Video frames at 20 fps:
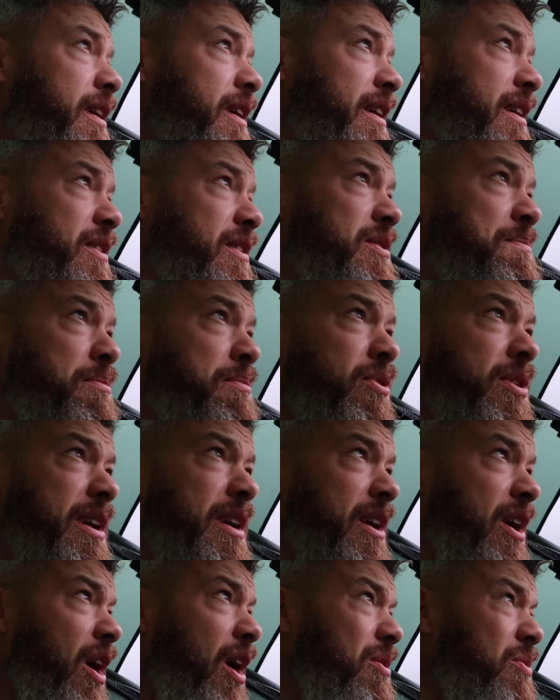And it's pretty
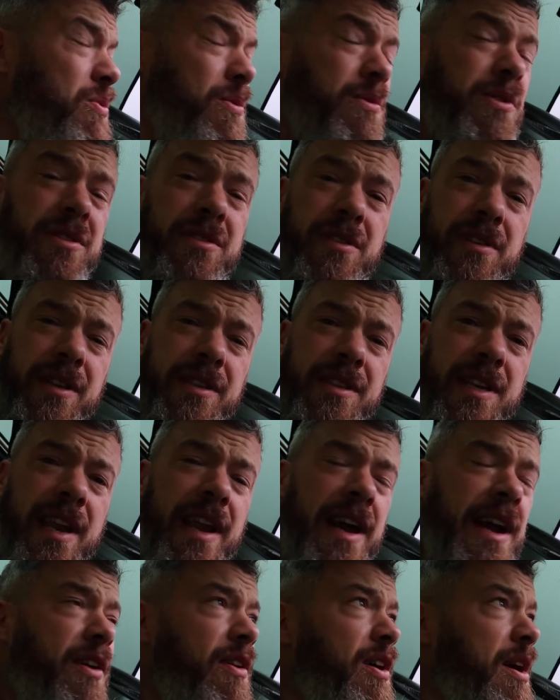cold. I need to
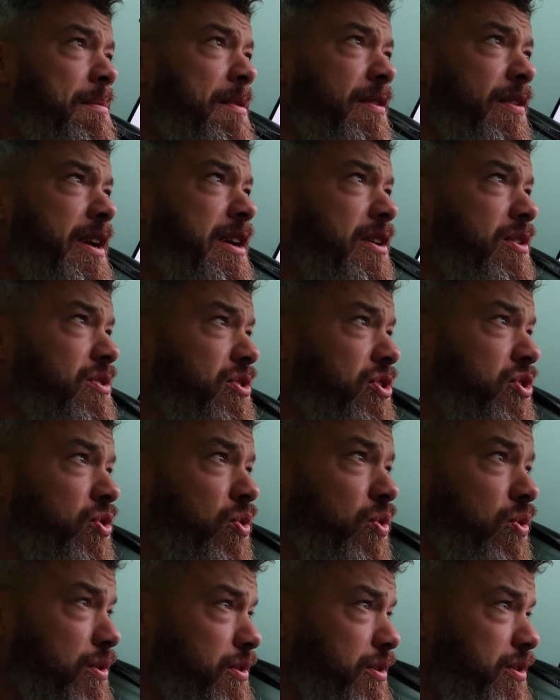layer up. I've only got
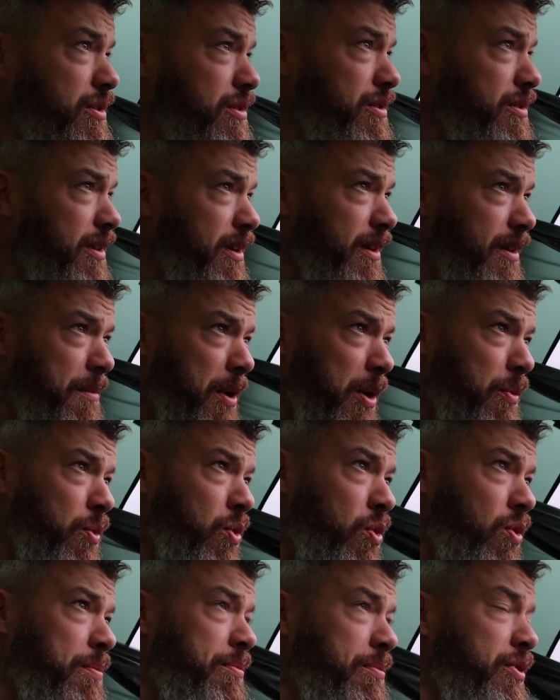shorts and my
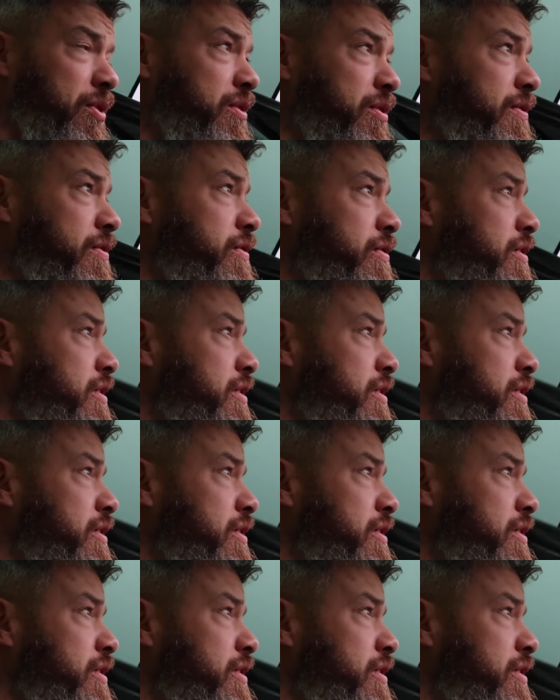waterproof